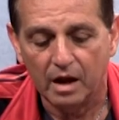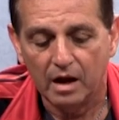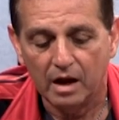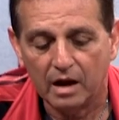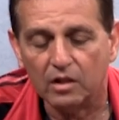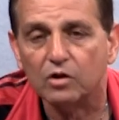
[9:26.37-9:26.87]

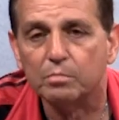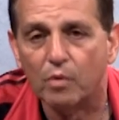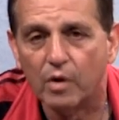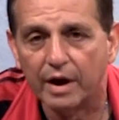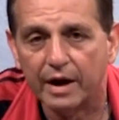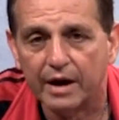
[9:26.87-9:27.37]
As a little
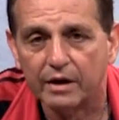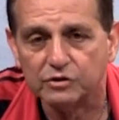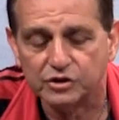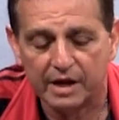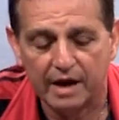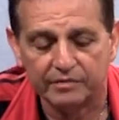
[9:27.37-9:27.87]
boy, I used
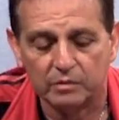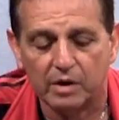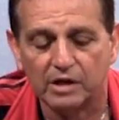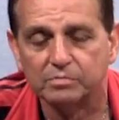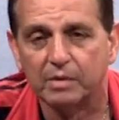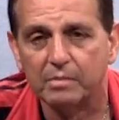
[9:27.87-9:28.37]
to have to
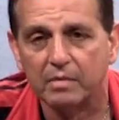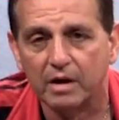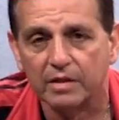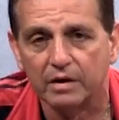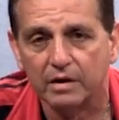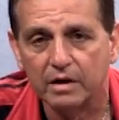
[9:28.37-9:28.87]
watch my
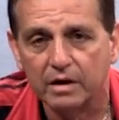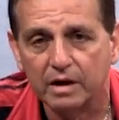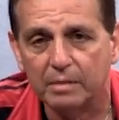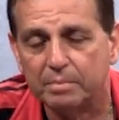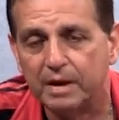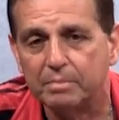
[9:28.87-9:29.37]
mother
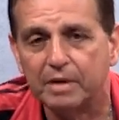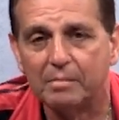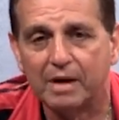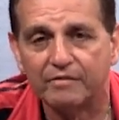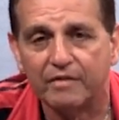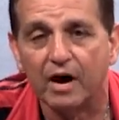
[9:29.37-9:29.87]
get beat by
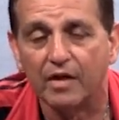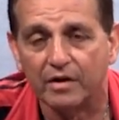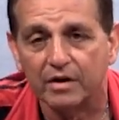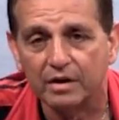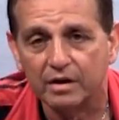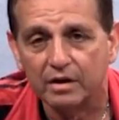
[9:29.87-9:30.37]
my father
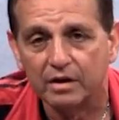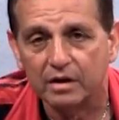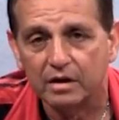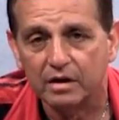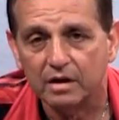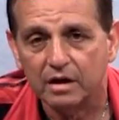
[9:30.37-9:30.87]

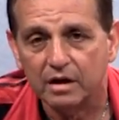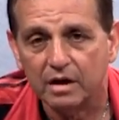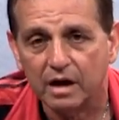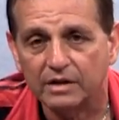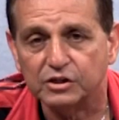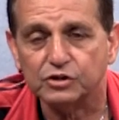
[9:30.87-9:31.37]

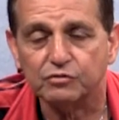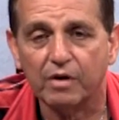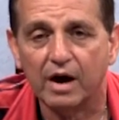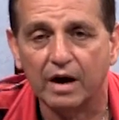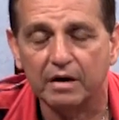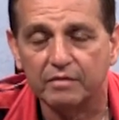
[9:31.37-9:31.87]
and just
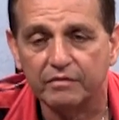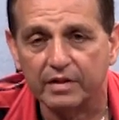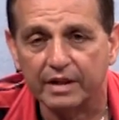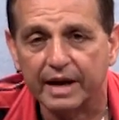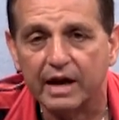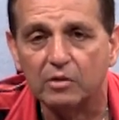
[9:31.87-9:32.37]
cry,
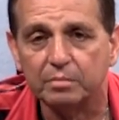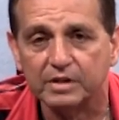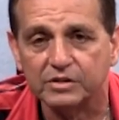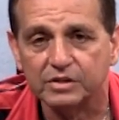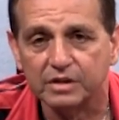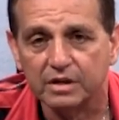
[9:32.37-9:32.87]
feeling
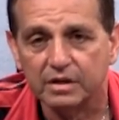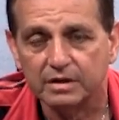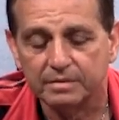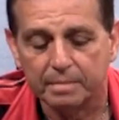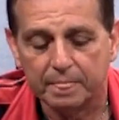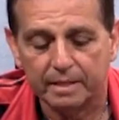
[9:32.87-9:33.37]
helpless.
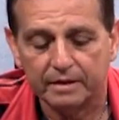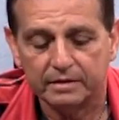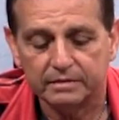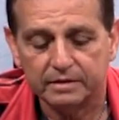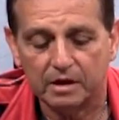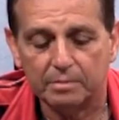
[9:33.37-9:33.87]

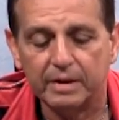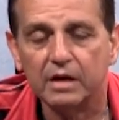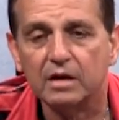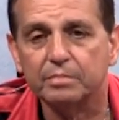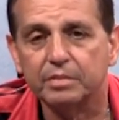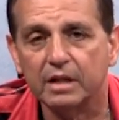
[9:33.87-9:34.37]
Now, I'm being
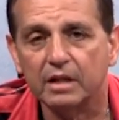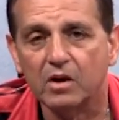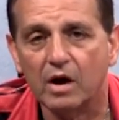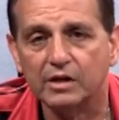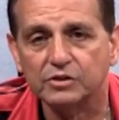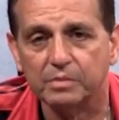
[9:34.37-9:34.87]
completely
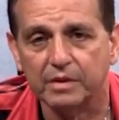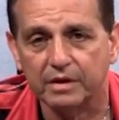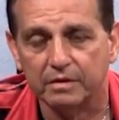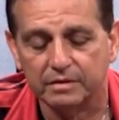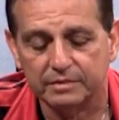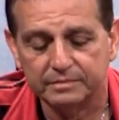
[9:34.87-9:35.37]
honest with you.